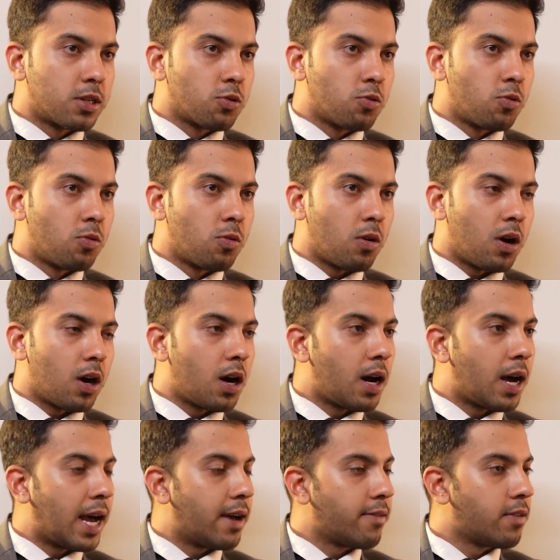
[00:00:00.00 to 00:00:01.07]
to
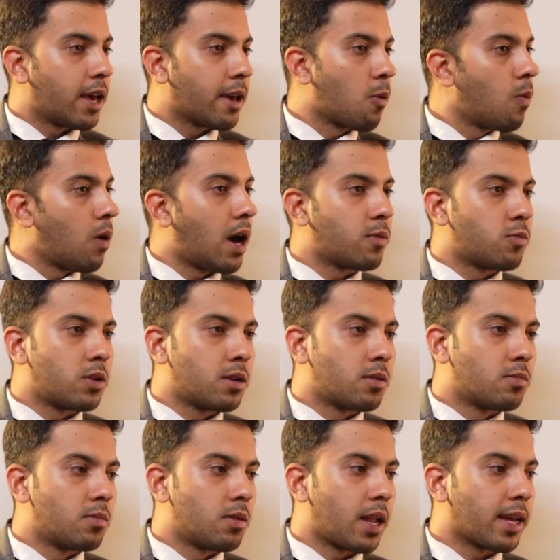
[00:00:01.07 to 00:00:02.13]
have
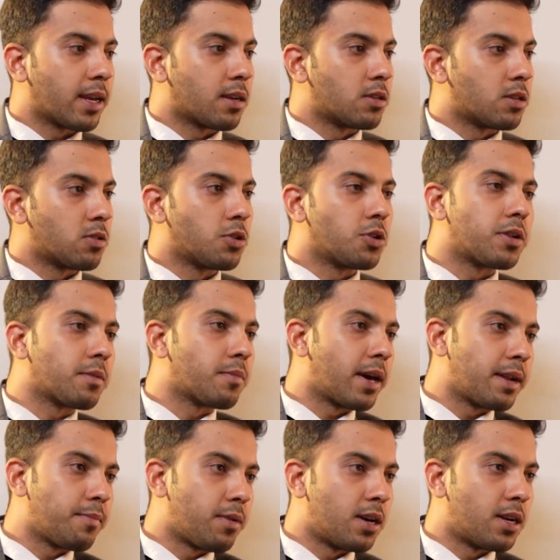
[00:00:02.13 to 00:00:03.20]
during my
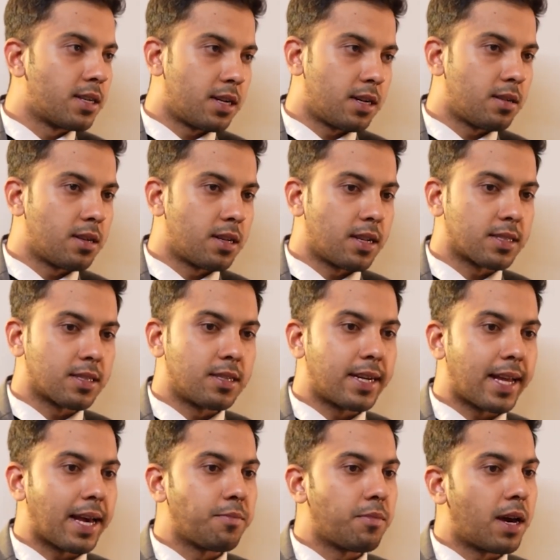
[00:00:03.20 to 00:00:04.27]
the
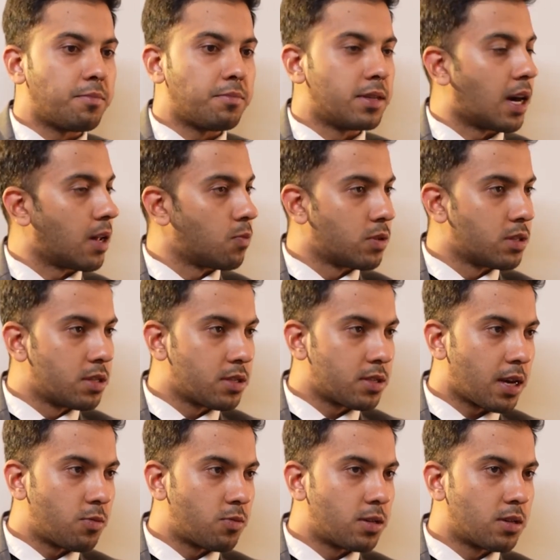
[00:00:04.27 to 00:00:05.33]
time I'm done with this,
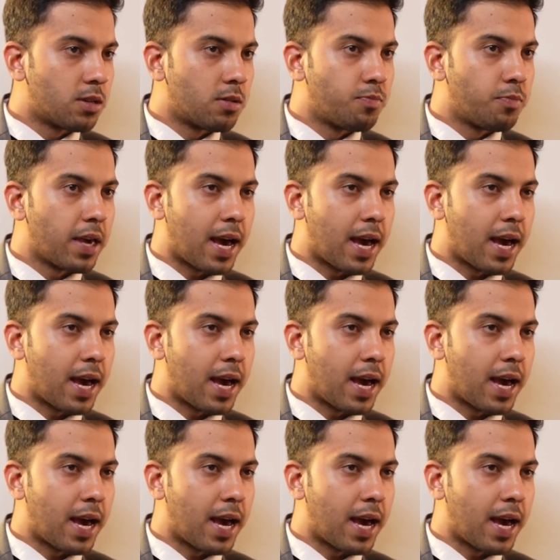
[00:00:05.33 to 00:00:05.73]
I would be